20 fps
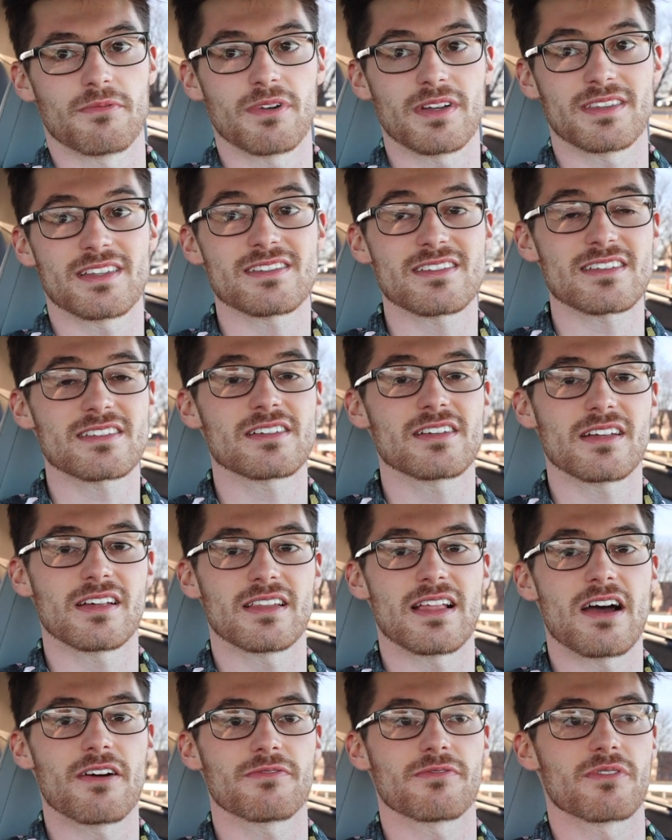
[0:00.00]
What this is going to
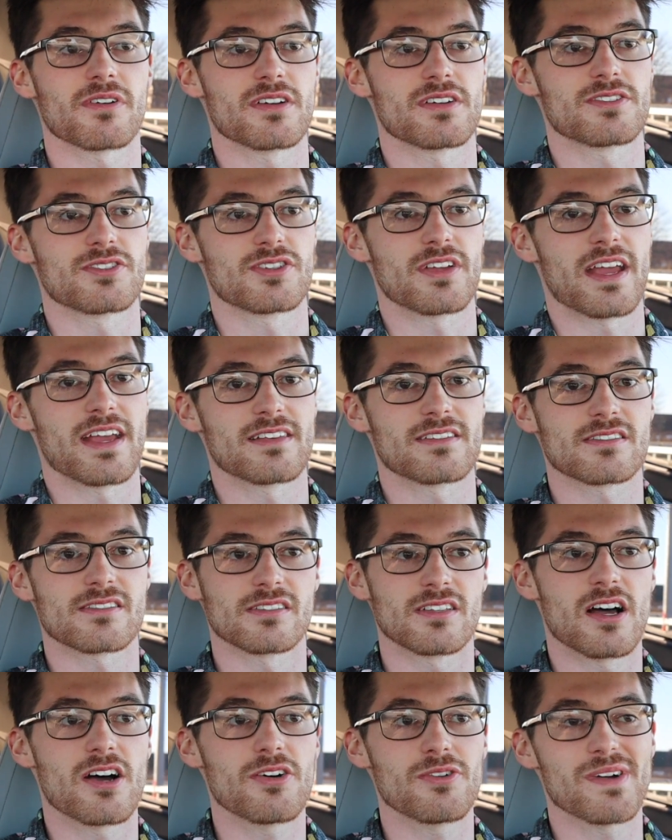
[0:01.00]
allow for is a
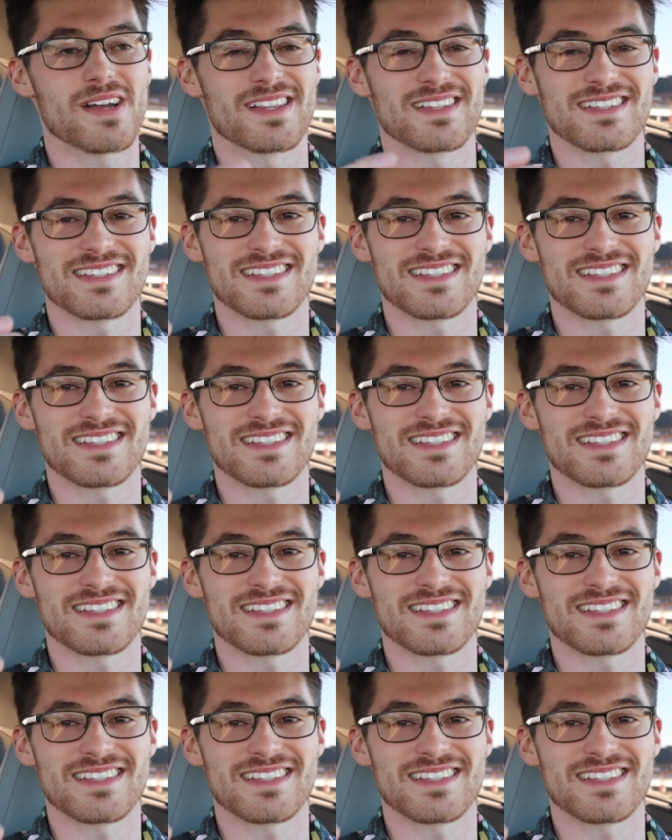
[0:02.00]
slow and